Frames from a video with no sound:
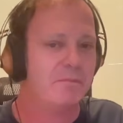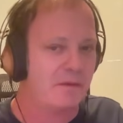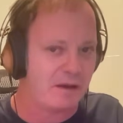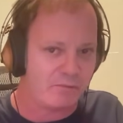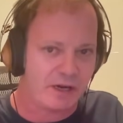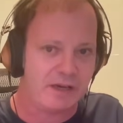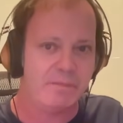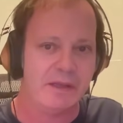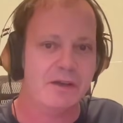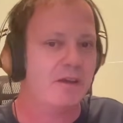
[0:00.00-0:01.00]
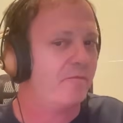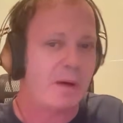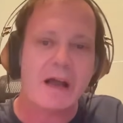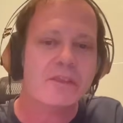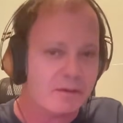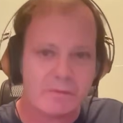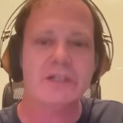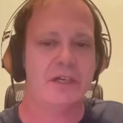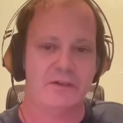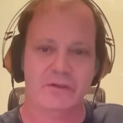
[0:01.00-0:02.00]
and readability of Python,
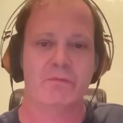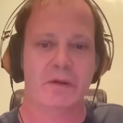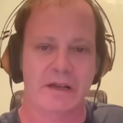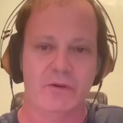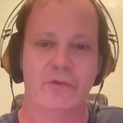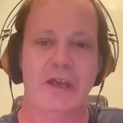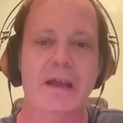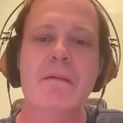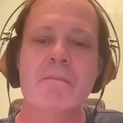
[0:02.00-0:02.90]
which is a real thing.